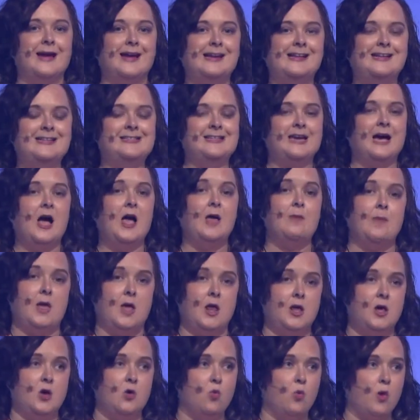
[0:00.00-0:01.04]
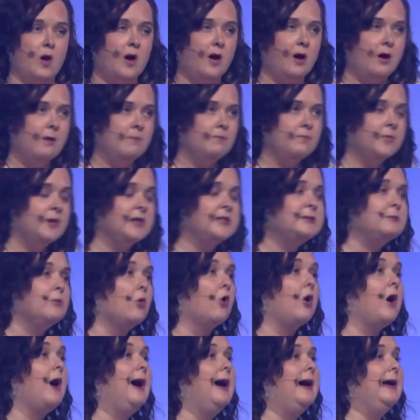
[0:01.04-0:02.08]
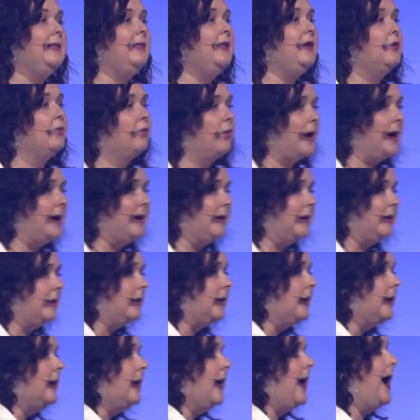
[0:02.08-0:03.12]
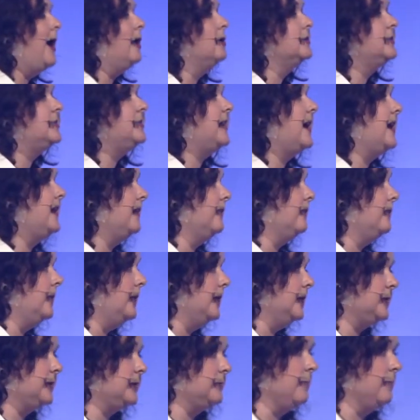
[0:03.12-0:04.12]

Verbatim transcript: anytime, anywhere is more highly rated outside of this